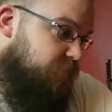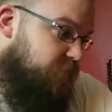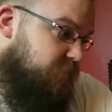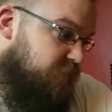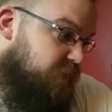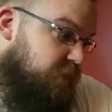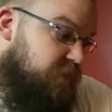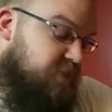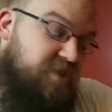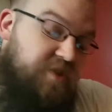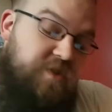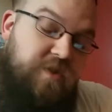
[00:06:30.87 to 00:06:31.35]

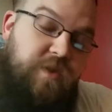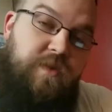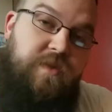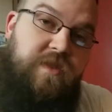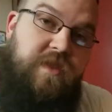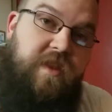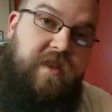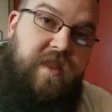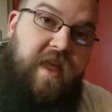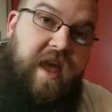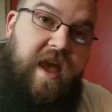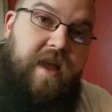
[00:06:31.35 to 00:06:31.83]
There's truth
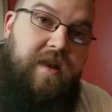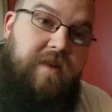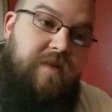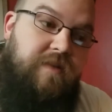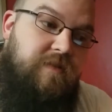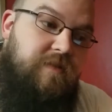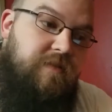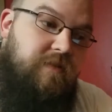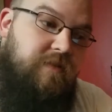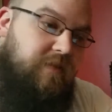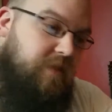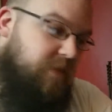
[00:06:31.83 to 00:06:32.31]
to that.
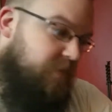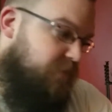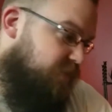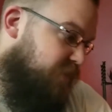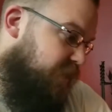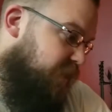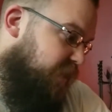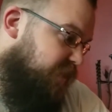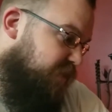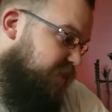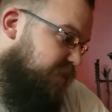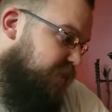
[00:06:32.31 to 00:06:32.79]
There's
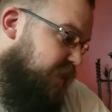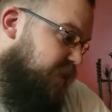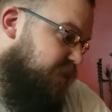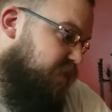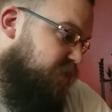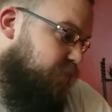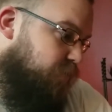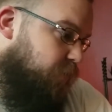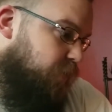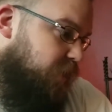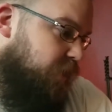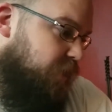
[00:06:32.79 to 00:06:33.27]
an extent
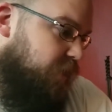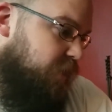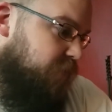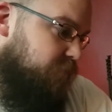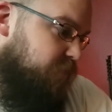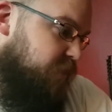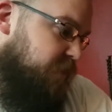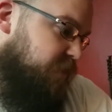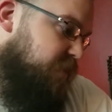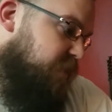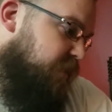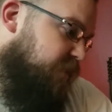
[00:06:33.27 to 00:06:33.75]
to where
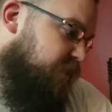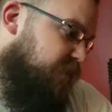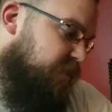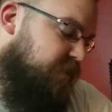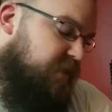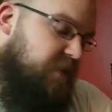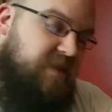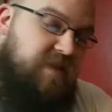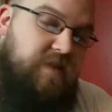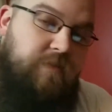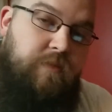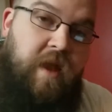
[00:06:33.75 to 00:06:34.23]
it
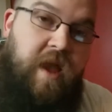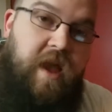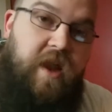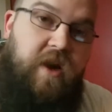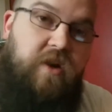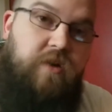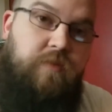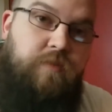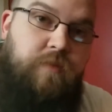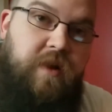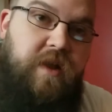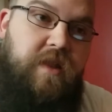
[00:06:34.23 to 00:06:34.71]
doesn't
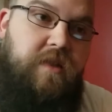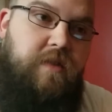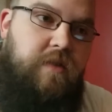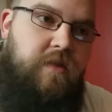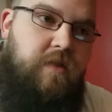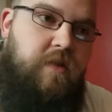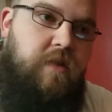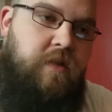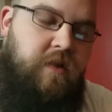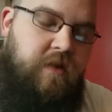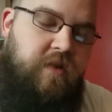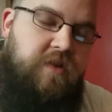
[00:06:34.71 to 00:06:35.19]
matter, but
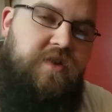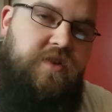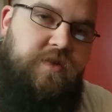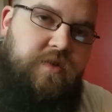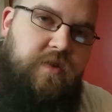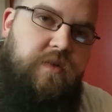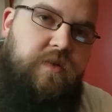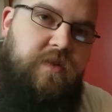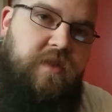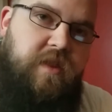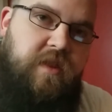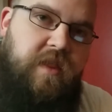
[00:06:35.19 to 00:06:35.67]
there's
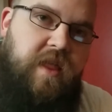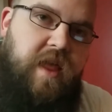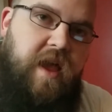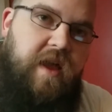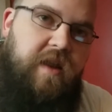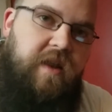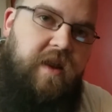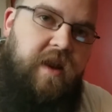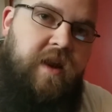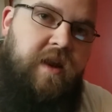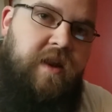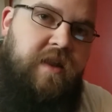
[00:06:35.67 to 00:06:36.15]
truth to
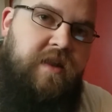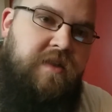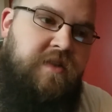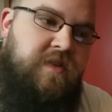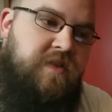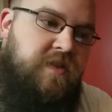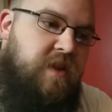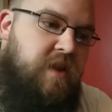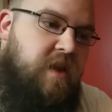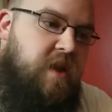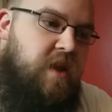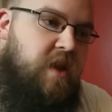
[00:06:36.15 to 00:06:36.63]
that. And
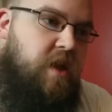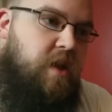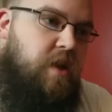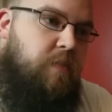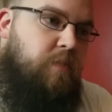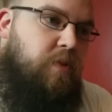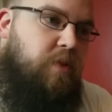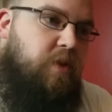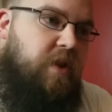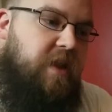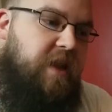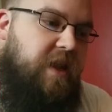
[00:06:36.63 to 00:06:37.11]
it's
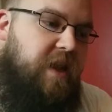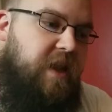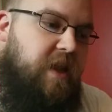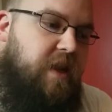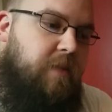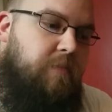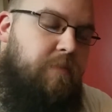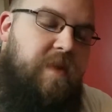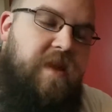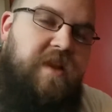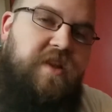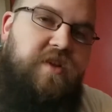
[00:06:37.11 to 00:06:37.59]
putting in
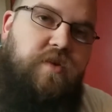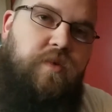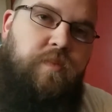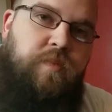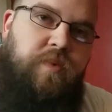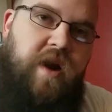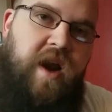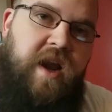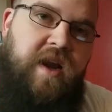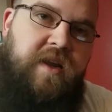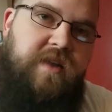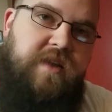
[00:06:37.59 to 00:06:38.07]
a mental
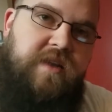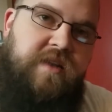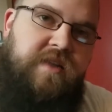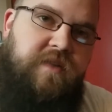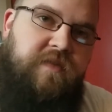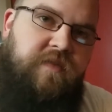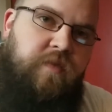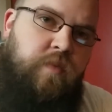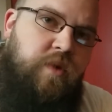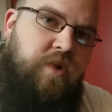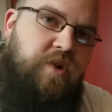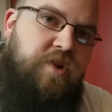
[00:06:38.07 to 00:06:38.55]
practice
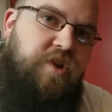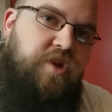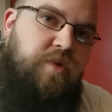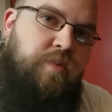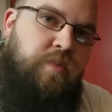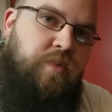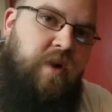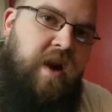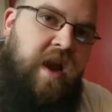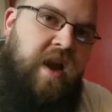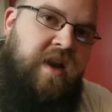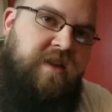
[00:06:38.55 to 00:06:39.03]
of, will you
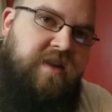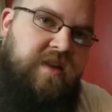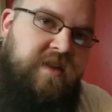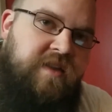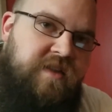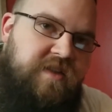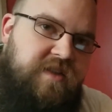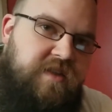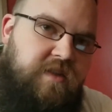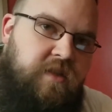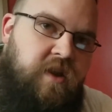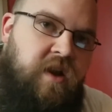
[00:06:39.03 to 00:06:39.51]

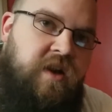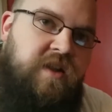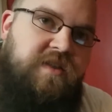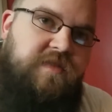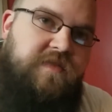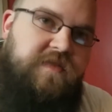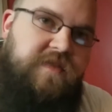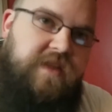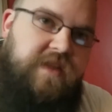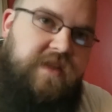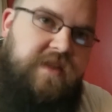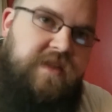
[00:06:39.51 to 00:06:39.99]
practice thoughts
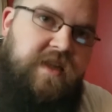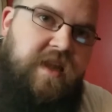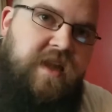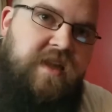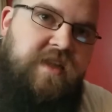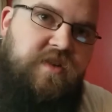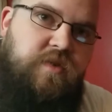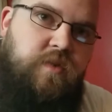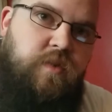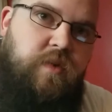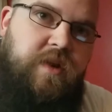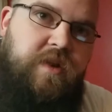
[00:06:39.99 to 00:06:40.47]
of
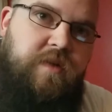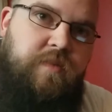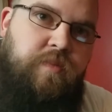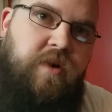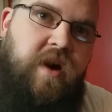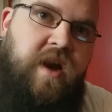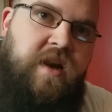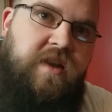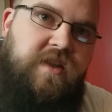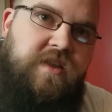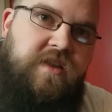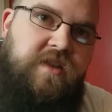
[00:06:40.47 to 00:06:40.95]
success or will you
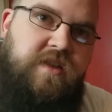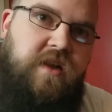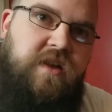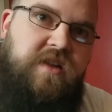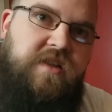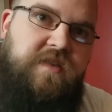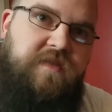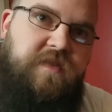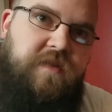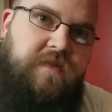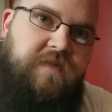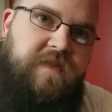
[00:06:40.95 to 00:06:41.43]
practice
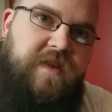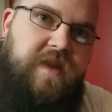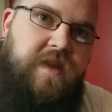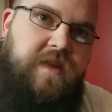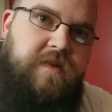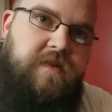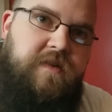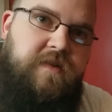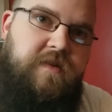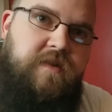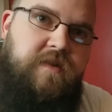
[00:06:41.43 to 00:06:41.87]
thoughts of defeat?